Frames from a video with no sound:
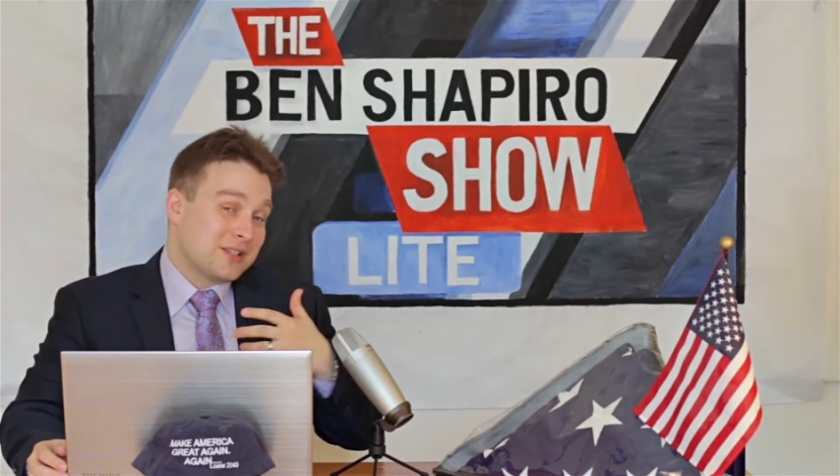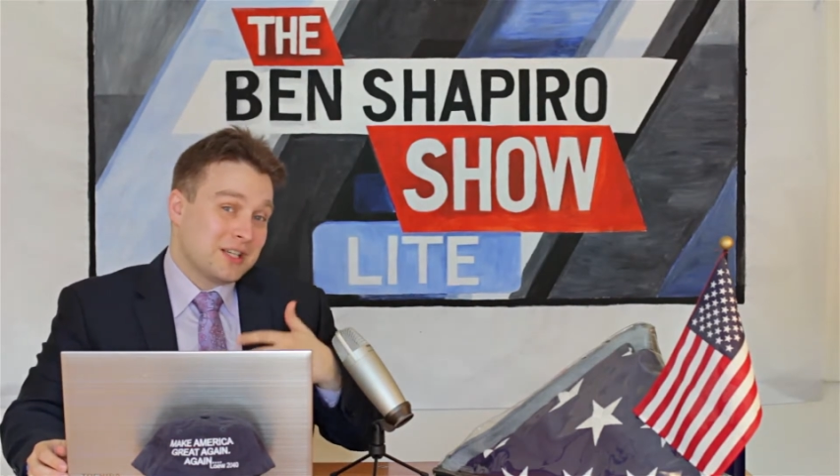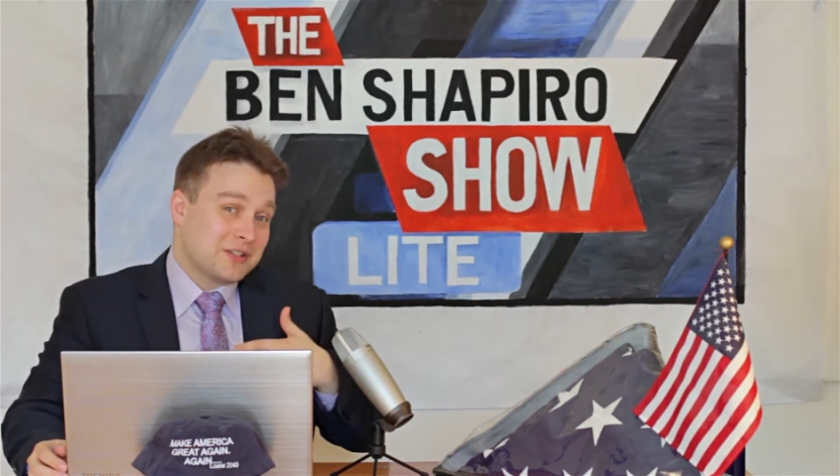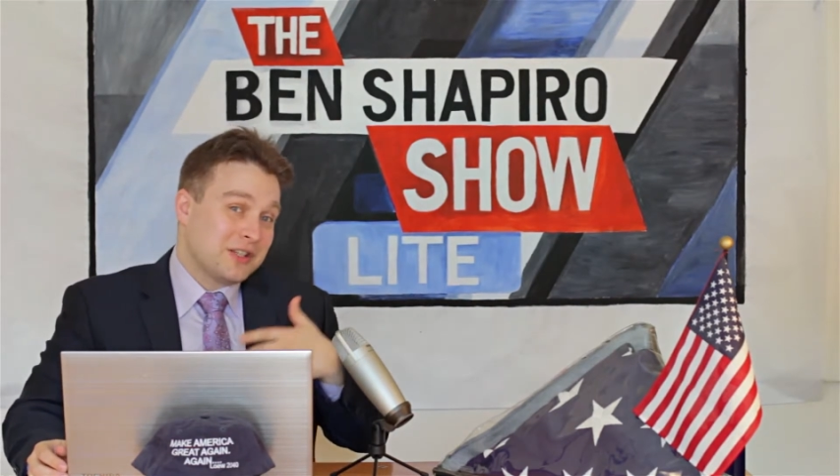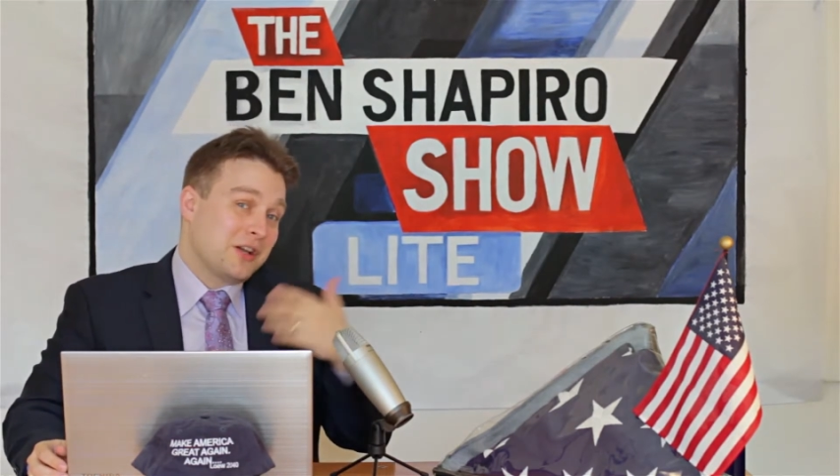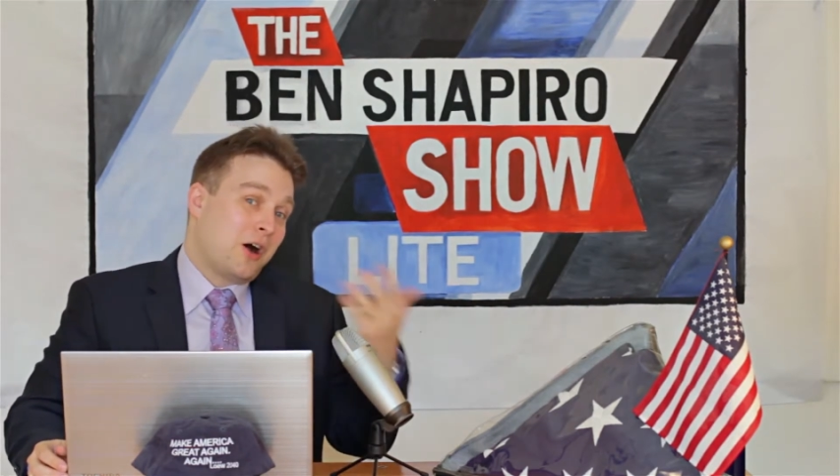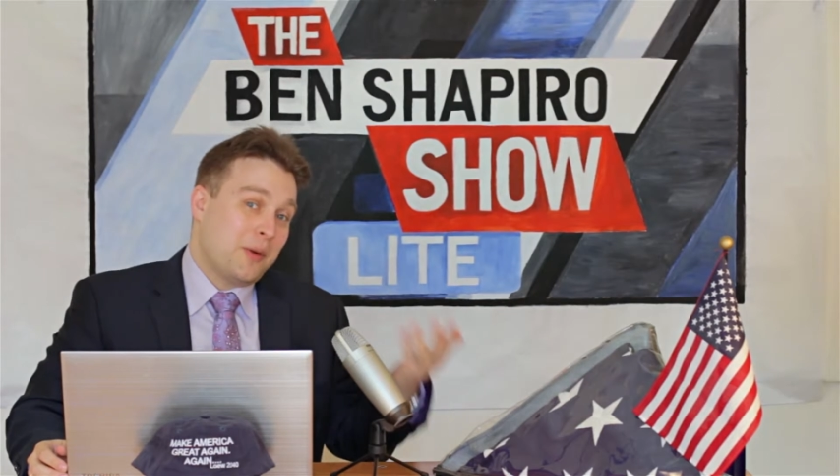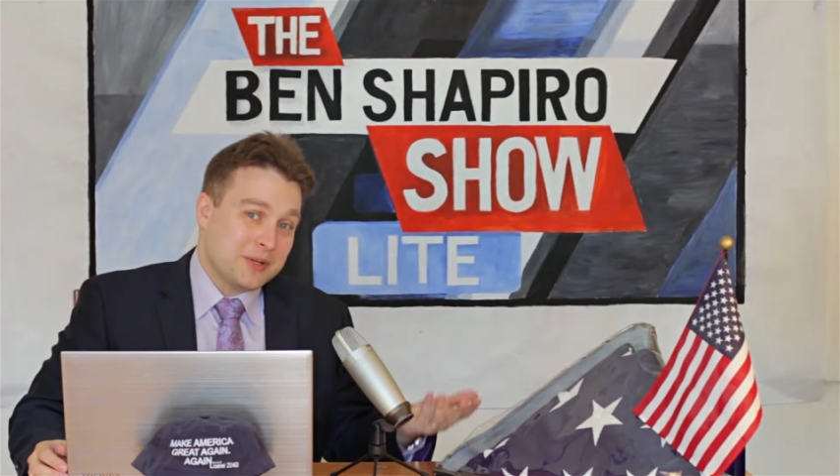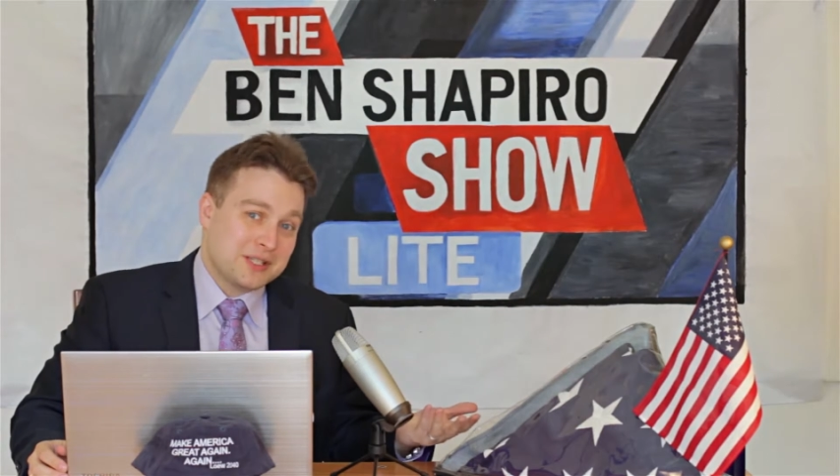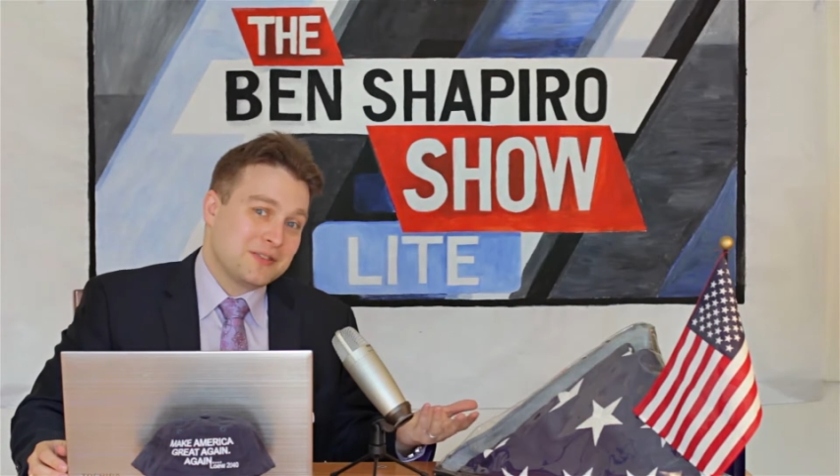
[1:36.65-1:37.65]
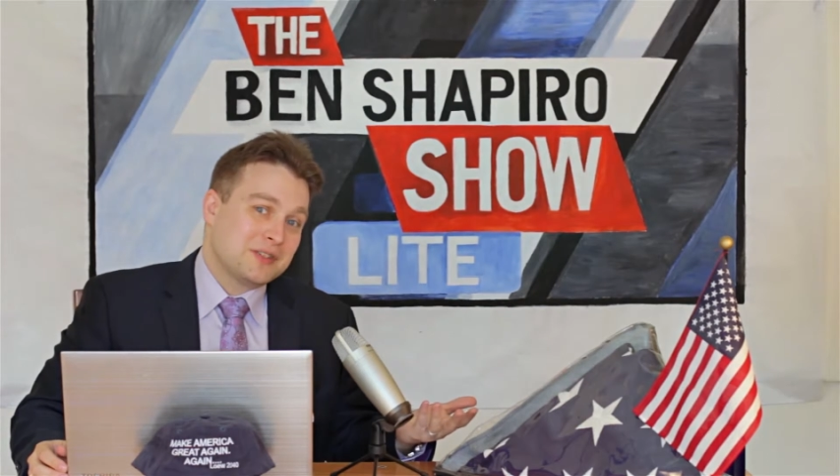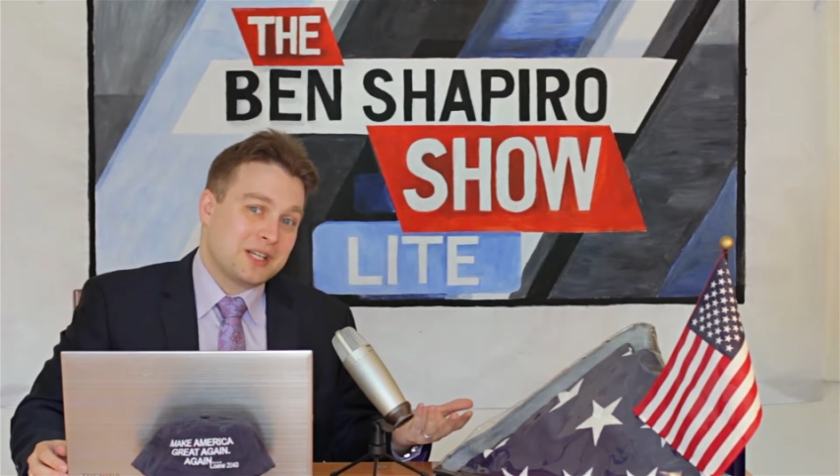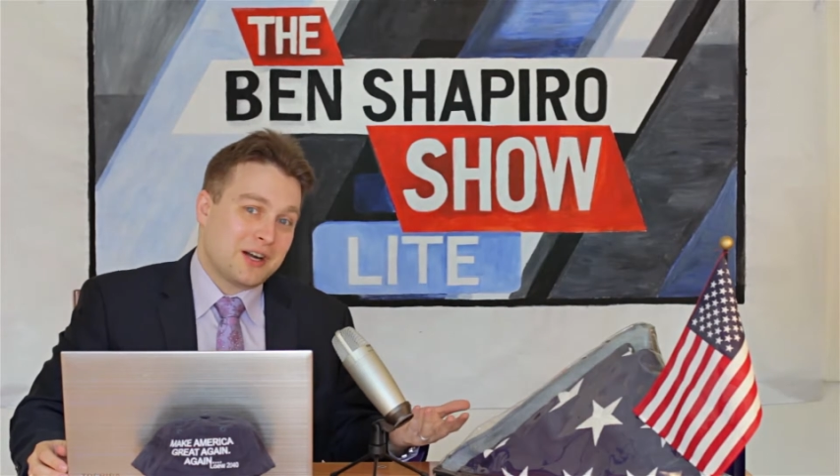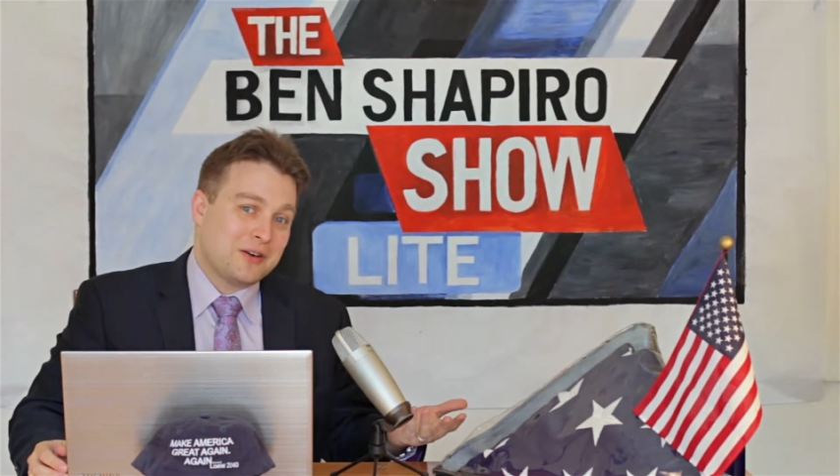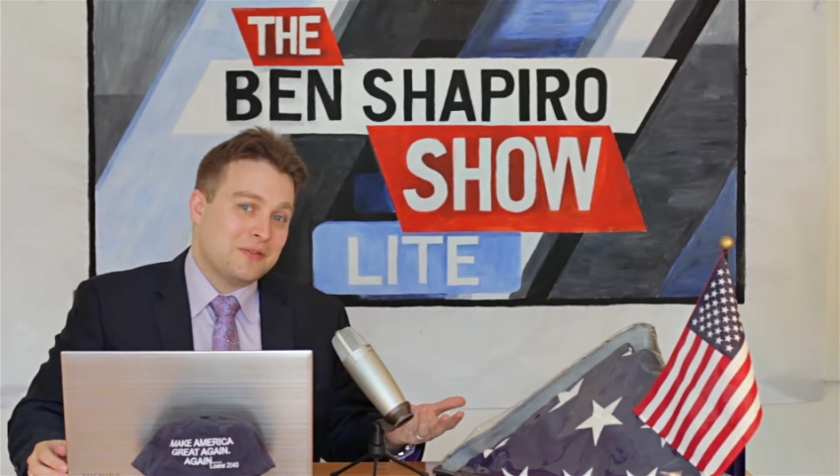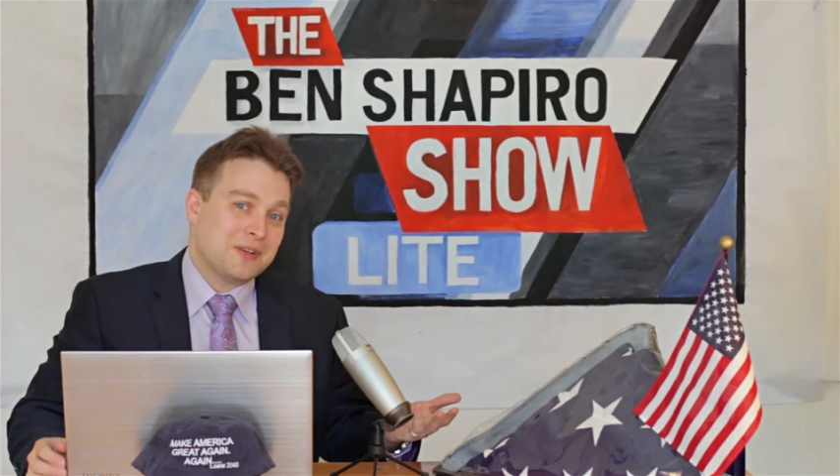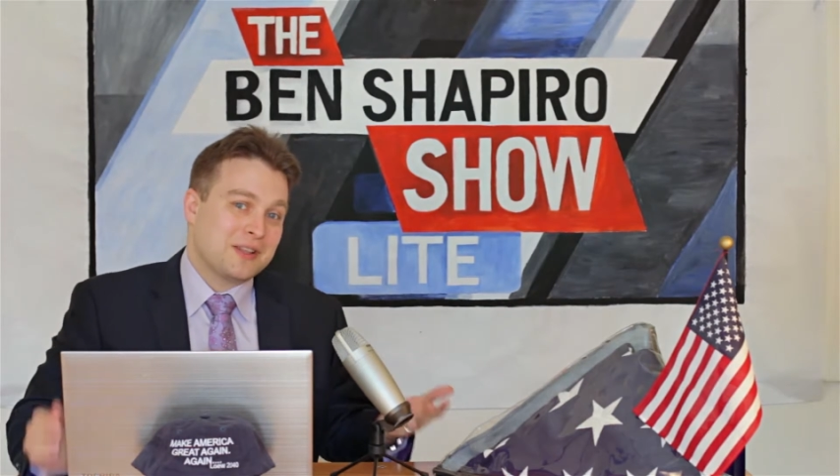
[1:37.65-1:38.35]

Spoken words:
essentially the opposite of a tariff,